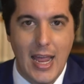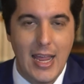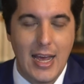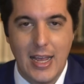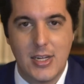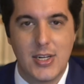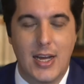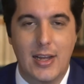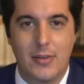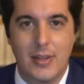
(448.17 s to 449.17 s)
AI
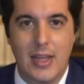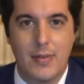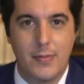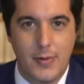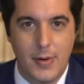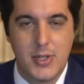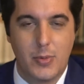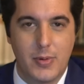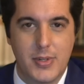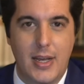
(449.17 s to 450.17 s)
child, have a
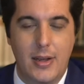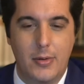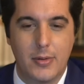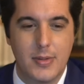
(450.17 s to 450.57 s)
virtual child.